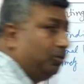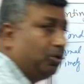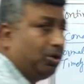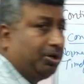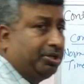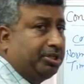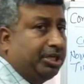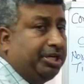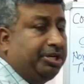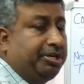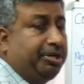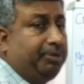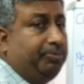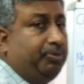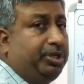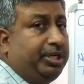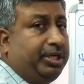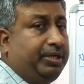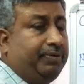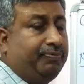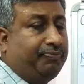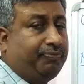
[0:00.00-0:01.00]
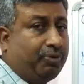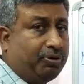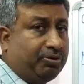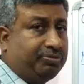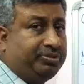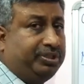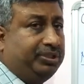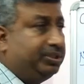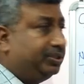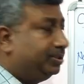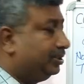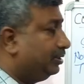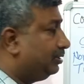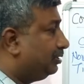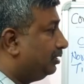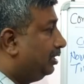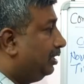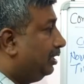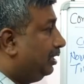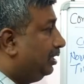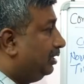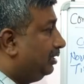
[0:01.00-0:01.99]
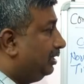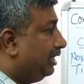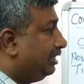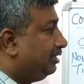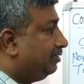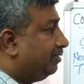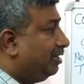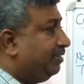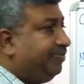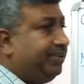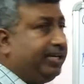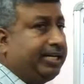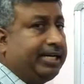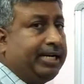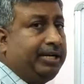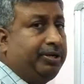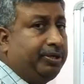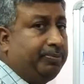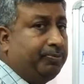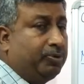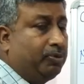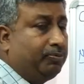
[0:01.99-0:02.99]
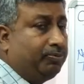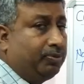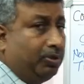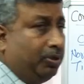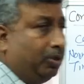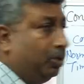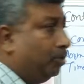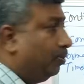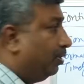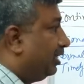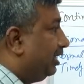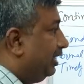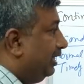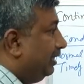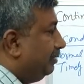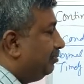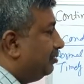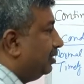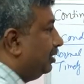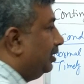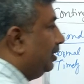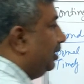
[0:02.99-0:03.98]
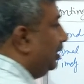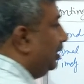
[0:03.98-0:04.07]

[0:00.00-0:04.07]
not contribute in photosynthesis, that's why we can remove lower leaves.